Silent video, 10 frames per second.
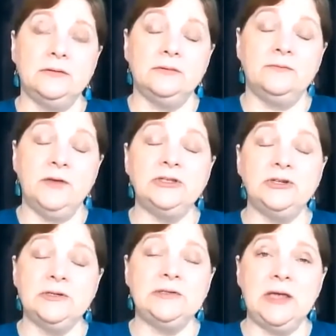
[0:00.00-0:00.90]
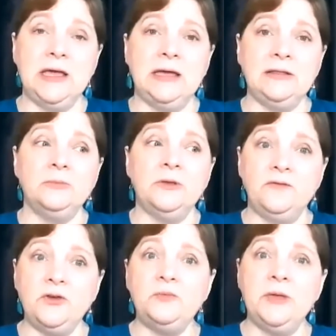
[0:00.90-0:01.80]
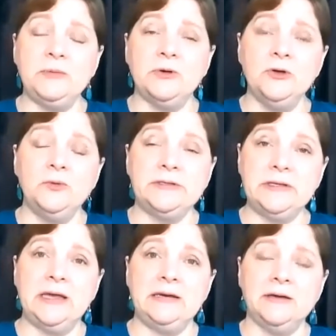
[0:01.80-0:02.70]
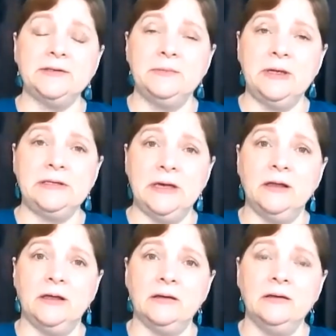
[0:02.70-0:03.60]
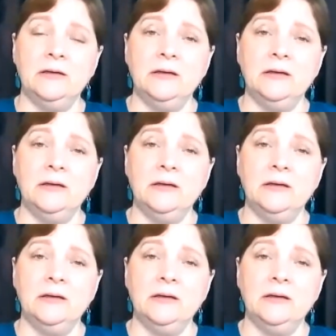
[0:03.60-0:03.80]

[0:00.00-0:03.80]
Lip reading: venture to say there'd be few people who would say Nelson Mandela